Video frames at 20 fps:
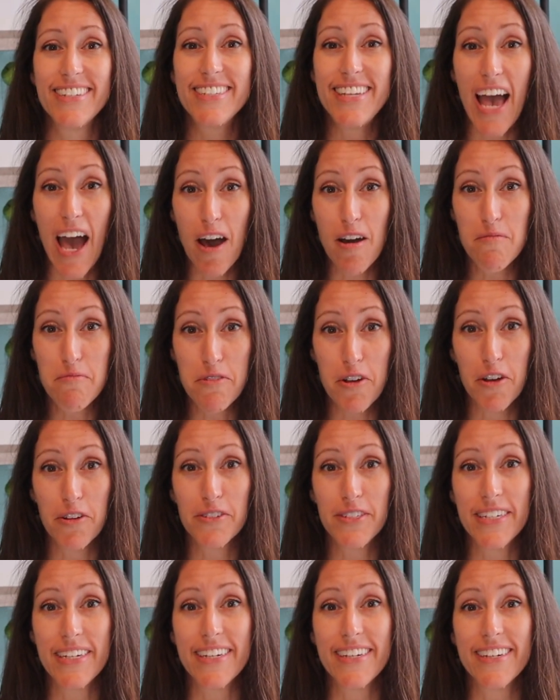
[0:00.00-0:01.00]
tau
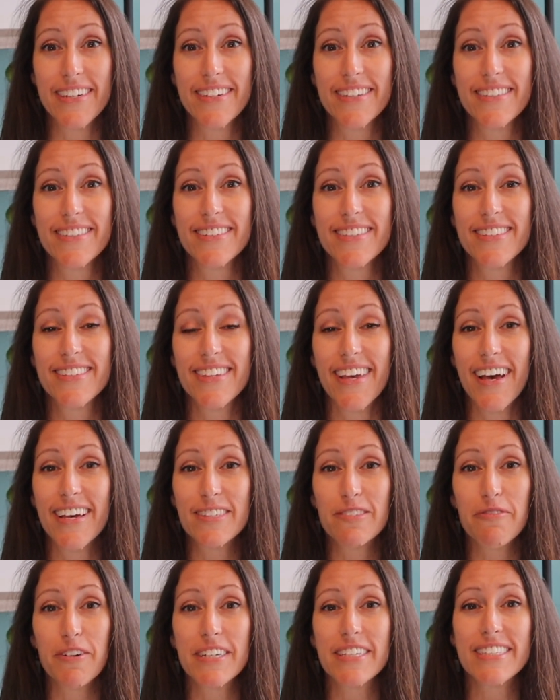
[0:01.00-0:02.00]
proteins,
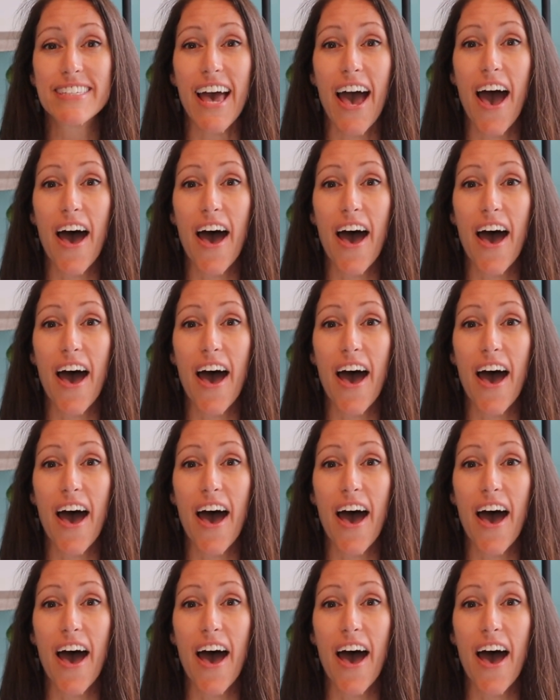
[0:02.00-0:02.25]
as well as